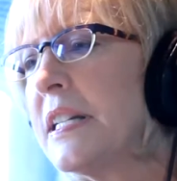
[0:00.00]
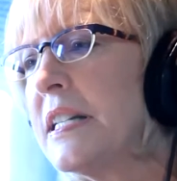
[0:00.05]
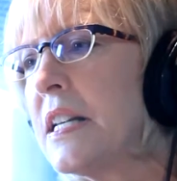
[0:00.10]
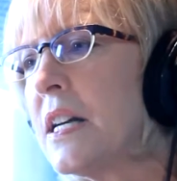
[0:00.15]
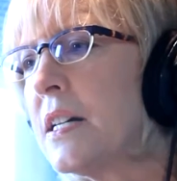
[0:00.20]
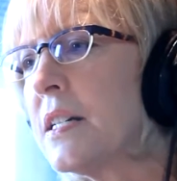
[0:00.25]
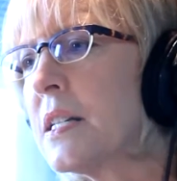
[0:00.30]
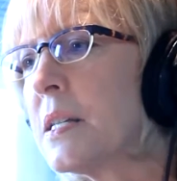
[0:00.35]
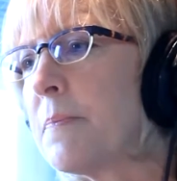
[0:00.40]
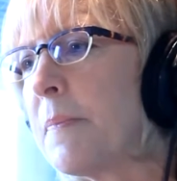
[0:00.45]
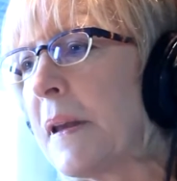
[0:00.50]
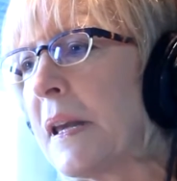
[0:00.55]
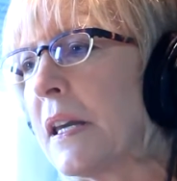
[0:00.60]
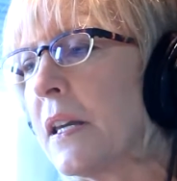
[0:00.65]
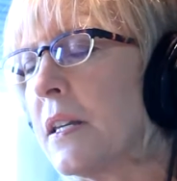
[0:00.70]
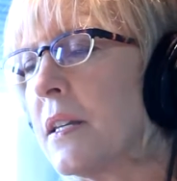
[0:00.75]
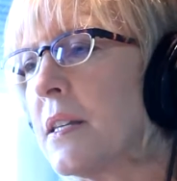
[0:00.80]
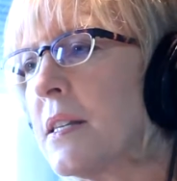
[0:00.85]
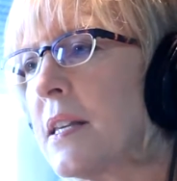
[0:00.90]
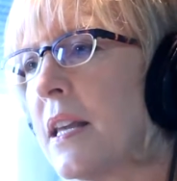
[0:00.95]
does,
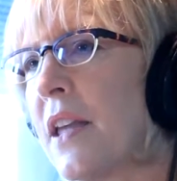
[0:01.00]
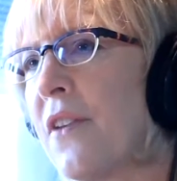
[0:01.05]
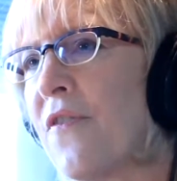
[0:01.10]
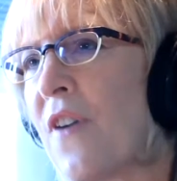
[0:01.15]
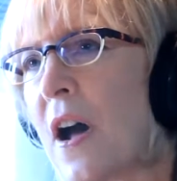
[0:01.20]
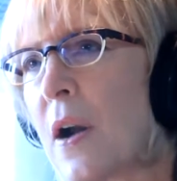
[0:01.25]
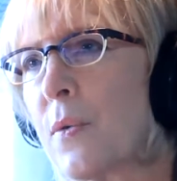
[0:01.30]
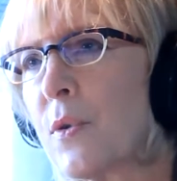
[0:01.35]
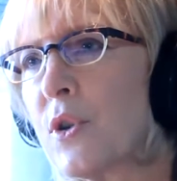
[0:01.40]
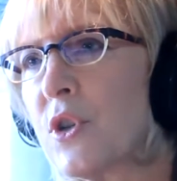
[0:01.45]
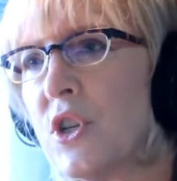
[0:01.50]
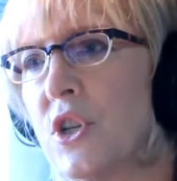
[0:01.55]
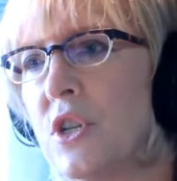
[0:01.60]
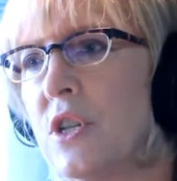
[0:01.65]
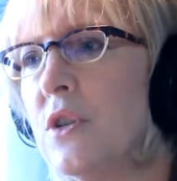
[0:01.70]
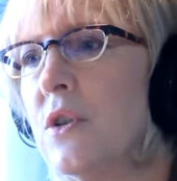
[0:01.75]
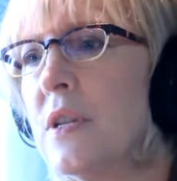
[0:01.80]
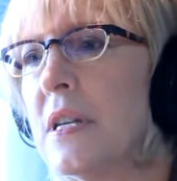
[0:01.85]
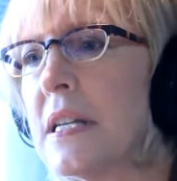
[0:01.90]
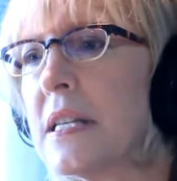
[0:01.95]
because if I were to
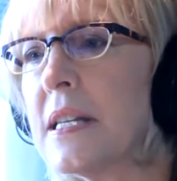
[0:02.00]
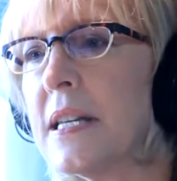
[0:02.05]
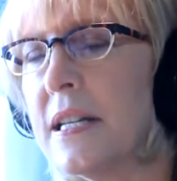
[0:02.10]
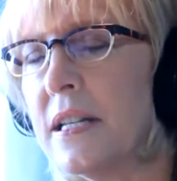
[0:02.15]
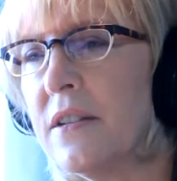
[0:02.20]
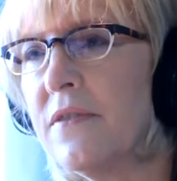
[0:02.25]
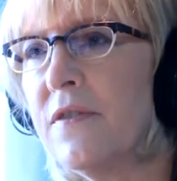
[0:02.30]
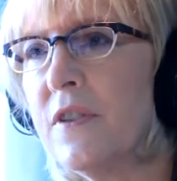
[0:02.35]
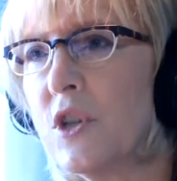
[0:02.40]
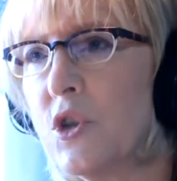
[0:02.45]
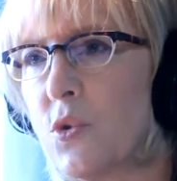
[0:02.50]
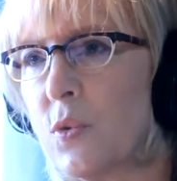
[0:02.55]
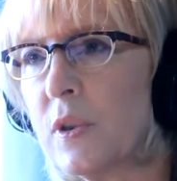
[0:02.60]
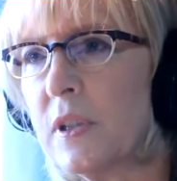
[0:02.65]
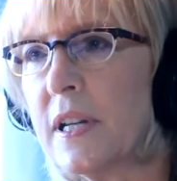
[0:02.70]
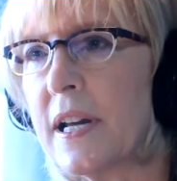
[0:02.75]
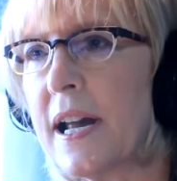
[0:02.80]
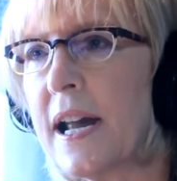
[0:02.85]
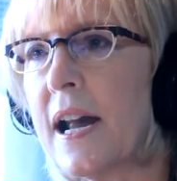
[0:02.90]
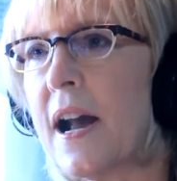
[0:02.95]
do this
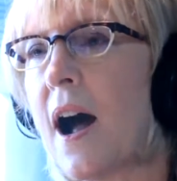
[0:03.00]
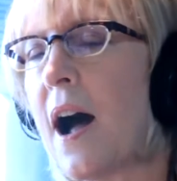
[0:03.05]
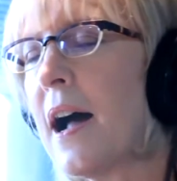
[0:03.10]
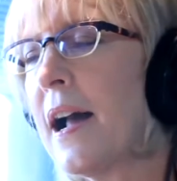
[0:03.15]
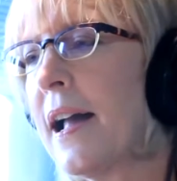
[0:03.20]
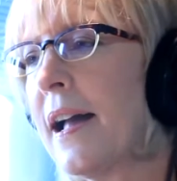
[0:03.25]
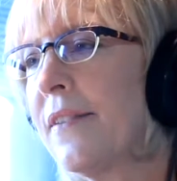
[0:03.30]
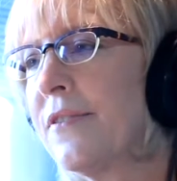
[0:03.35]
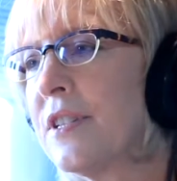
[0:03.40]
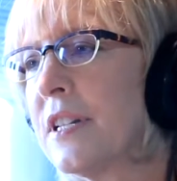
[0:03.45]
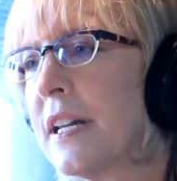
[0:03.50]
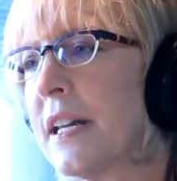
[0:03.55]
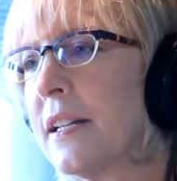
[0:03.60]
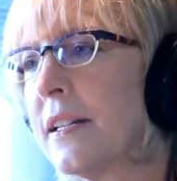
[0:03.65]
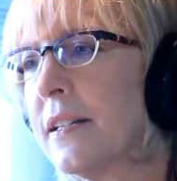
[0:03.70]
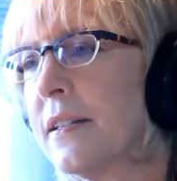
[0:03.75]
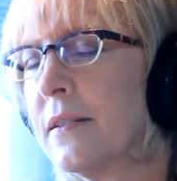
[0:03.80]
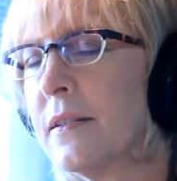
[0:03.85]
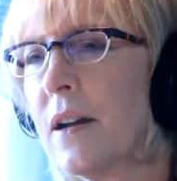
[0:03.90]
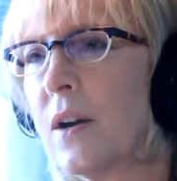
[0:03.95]
individually, I have to
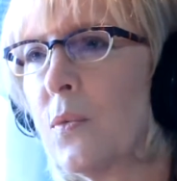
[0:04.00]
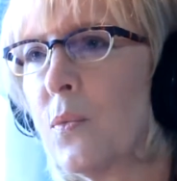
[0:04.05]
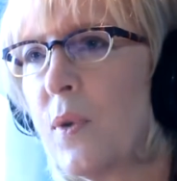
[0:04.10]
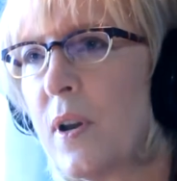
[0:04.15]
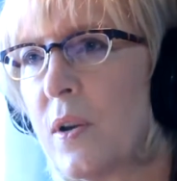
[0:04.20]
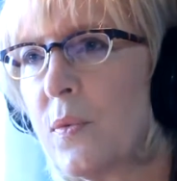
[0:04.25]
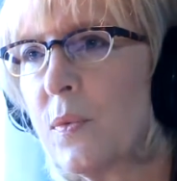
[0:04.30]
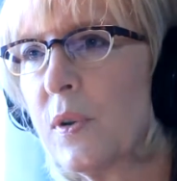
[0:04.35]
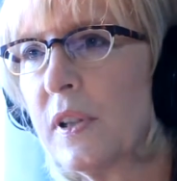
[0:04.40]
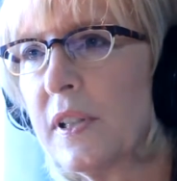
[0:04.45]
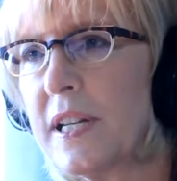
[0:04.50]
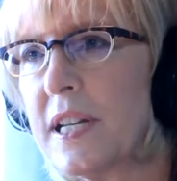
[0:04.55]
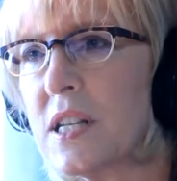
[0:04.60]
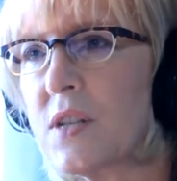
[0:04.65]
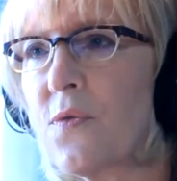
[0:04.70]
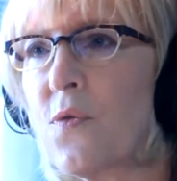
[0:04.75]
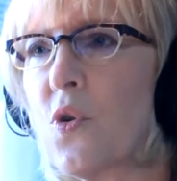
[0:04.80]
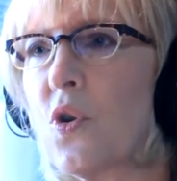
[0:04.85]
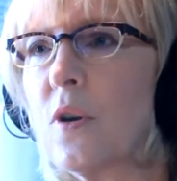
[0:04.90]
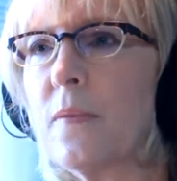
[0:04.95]
get a written
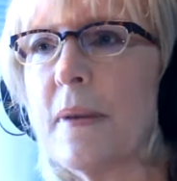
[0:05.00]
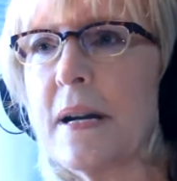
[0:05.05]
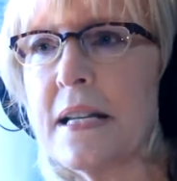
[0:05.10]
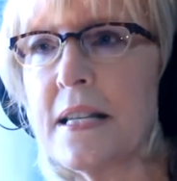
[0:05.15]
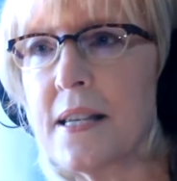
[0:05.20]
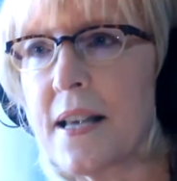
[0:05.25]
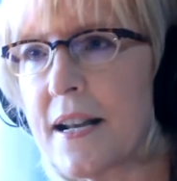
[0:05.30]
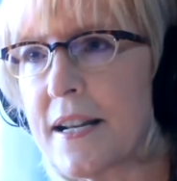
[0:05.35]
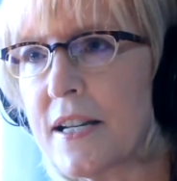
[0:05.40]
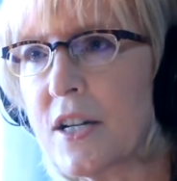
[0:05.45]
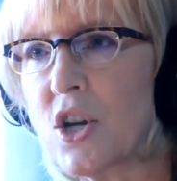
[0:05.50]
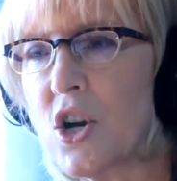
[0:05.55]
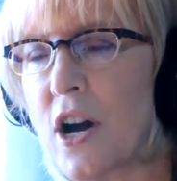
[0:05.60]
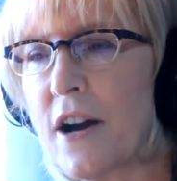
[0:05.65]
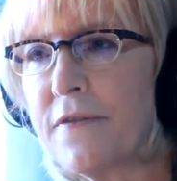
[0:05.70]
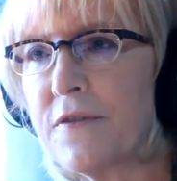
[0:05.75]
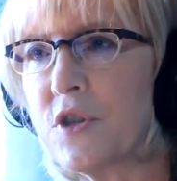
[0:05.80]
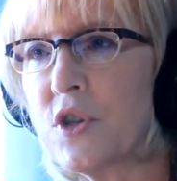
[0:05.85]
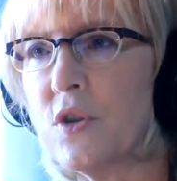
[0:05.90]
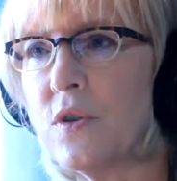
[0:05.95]
release form. I send it
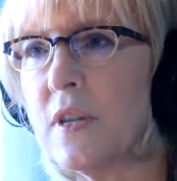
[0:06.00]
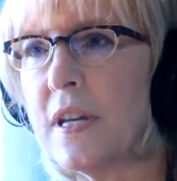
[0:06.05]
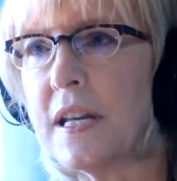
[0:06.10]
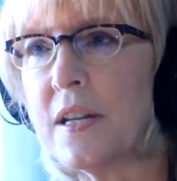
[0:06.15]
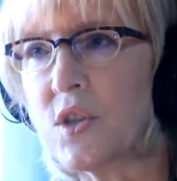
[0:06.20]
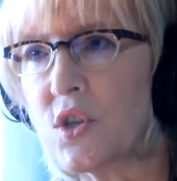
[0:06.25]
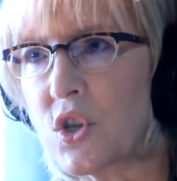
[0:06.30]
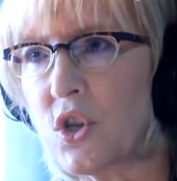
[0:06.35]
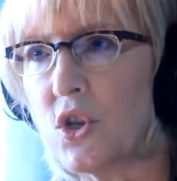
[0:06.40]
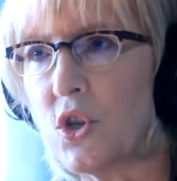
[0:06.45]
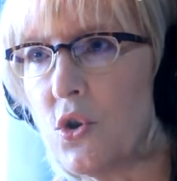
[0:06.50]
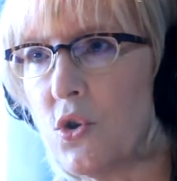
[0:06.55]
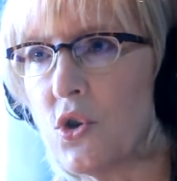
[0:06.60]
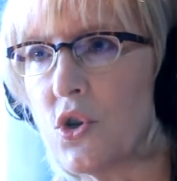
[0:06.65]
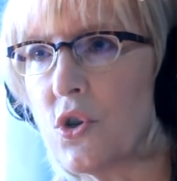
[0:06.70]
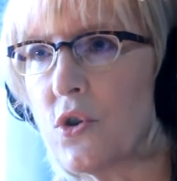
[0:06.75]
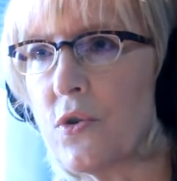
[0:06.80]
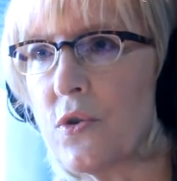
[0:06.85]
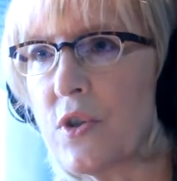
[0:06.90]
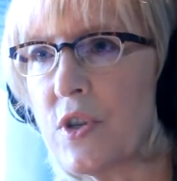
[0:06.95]
off to the
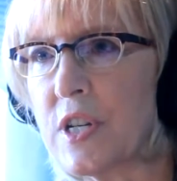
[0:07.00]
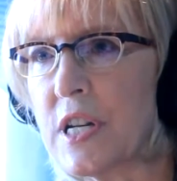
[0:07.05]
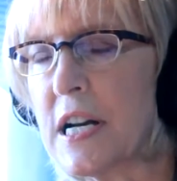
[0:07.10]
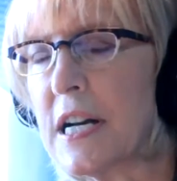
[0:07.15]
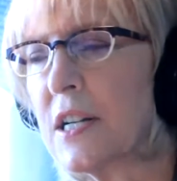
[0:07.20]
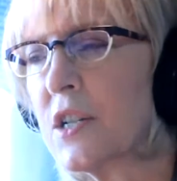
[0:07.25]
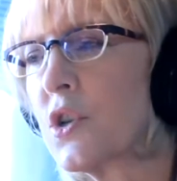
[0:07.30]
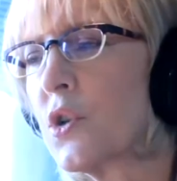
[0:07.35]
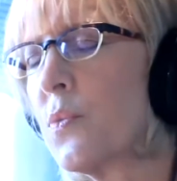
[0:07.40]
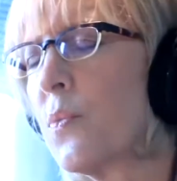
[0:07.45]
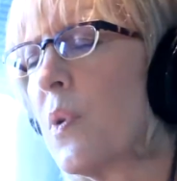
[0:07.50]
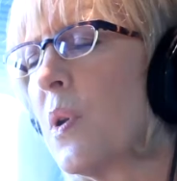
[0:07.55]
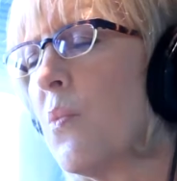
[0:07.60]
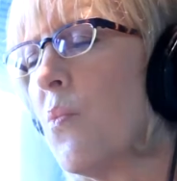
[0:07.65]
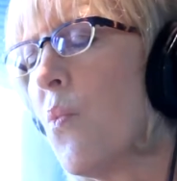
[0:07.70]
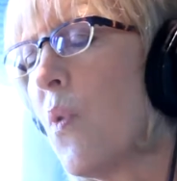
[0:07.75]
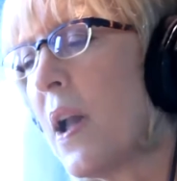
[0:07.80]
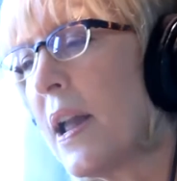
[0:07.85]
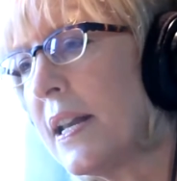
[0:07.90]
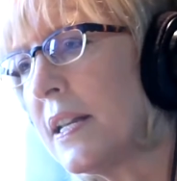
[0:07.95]
institution or the doctor.
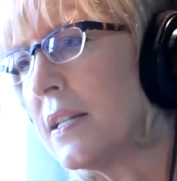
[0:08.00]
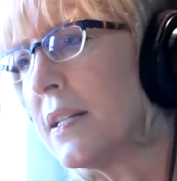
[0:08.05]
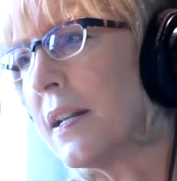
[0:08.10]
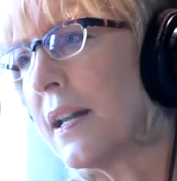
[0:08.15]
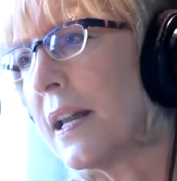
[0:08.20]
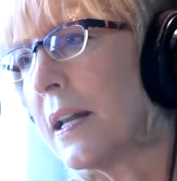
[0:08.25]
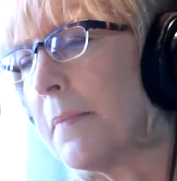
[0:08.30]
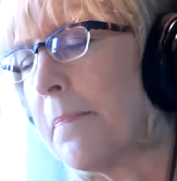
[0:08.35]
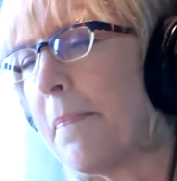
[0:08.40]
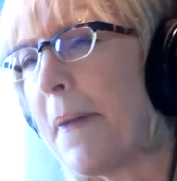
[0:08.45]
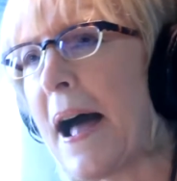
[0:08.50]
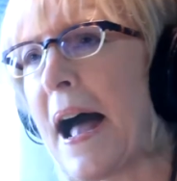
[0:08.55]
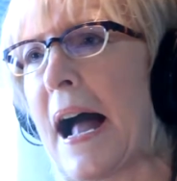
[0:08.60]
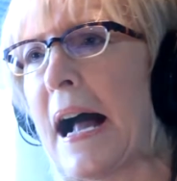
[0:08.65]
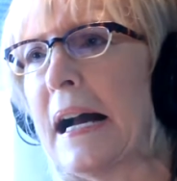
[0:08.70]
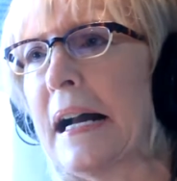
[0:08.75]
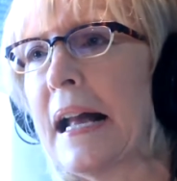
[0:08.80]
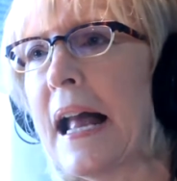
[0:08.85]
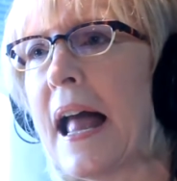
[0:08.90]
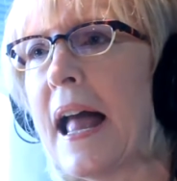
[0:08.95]
We wait to get it
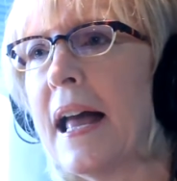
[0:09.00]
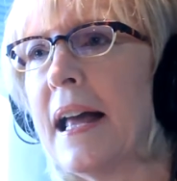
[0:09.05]
back.